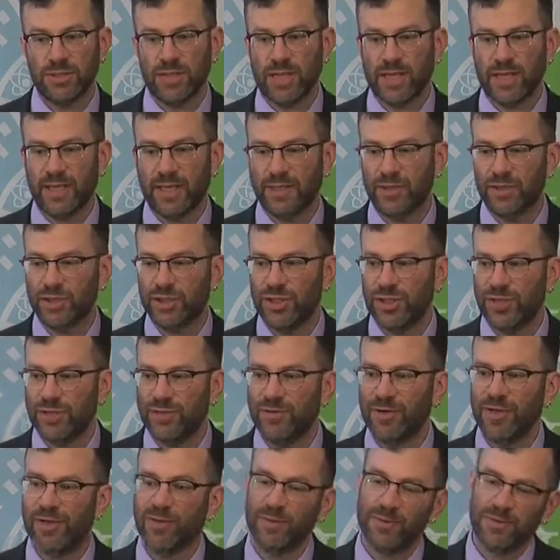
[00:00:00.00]
ag
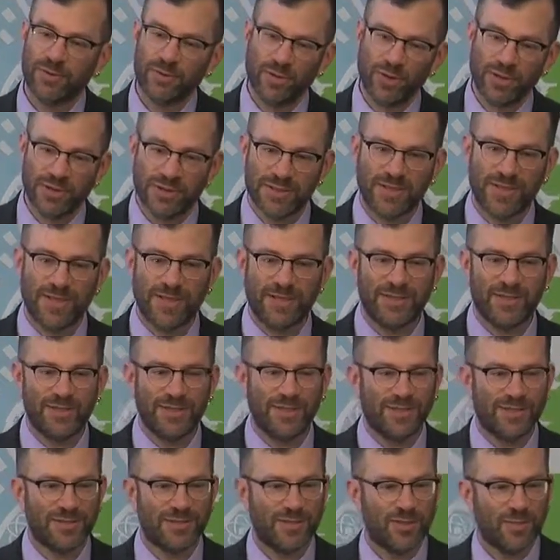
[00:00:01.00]
engineering translated
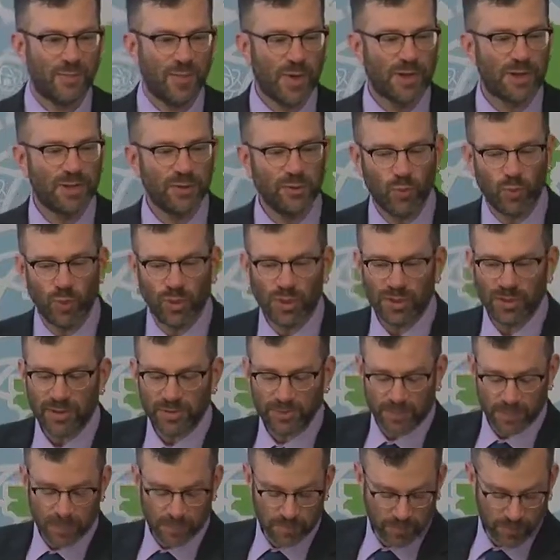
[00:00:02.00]
into the modern
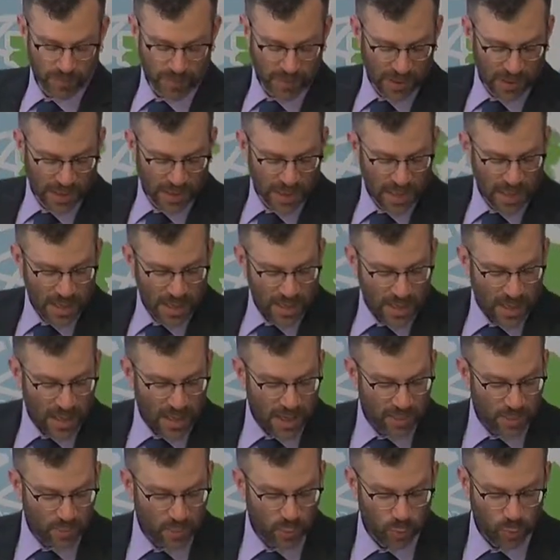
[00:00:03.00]
world.
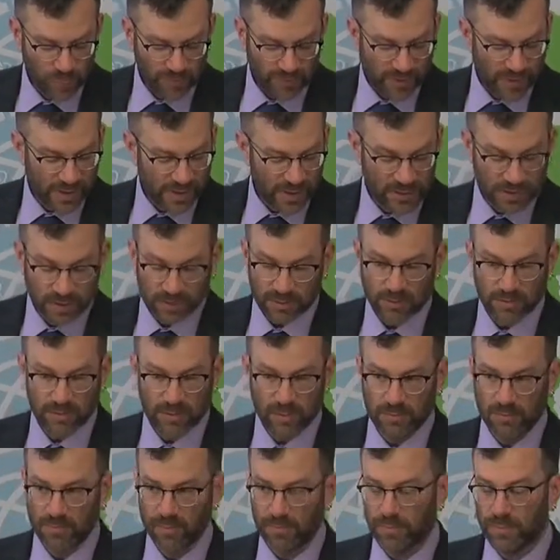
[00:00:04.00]
We've had
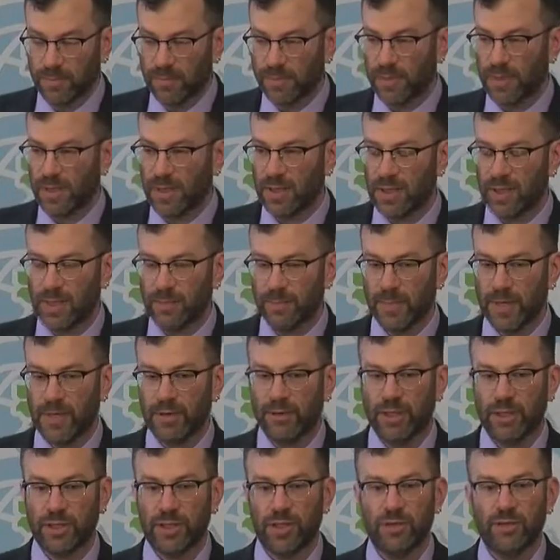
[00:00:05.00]

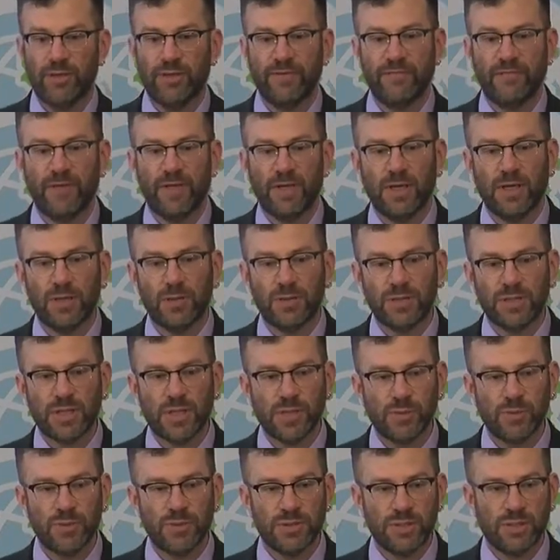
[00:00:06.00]
Marie Curie Fellows
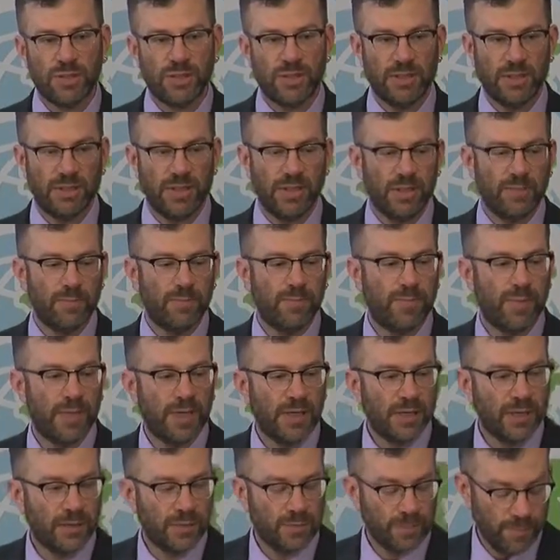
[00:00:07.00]
hosted in
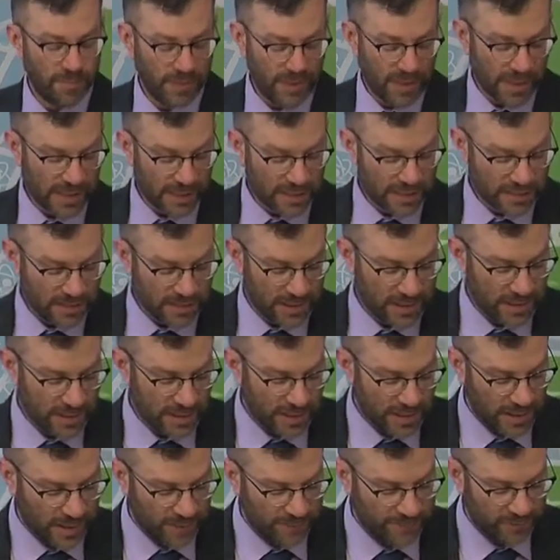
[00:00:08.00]

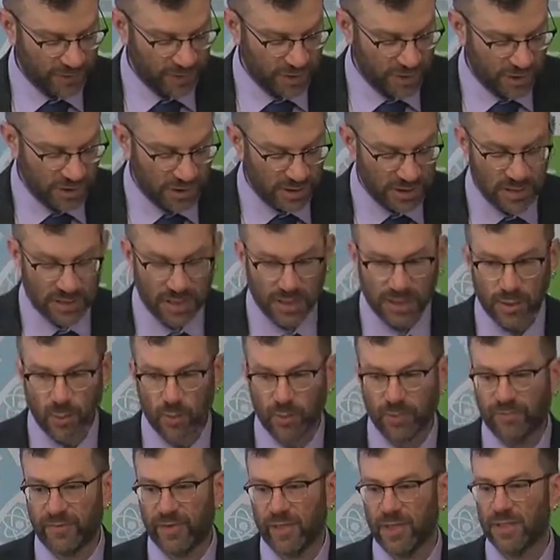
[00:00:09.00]
BSE in Virginia Tech.
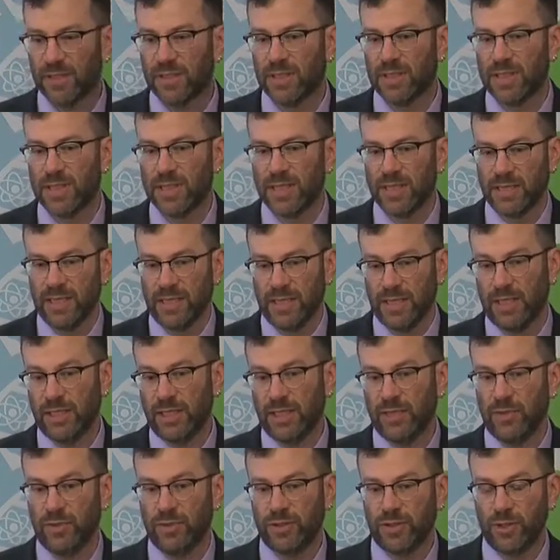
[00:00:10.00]
We've had
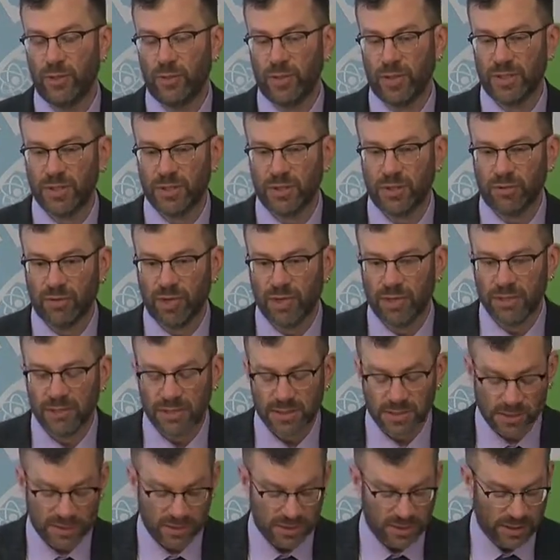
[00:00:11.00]
EU-US
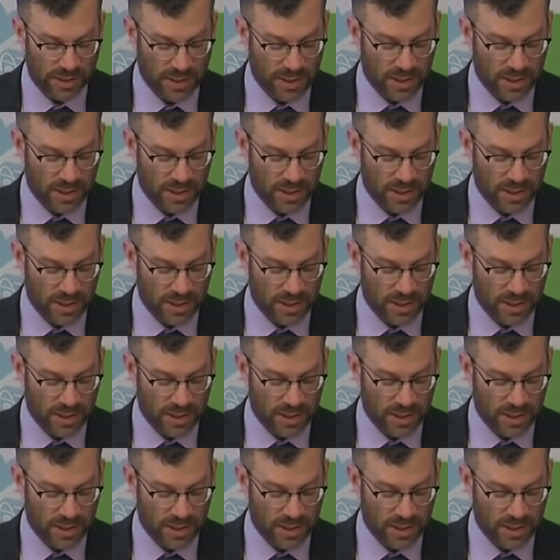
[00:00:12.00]
grants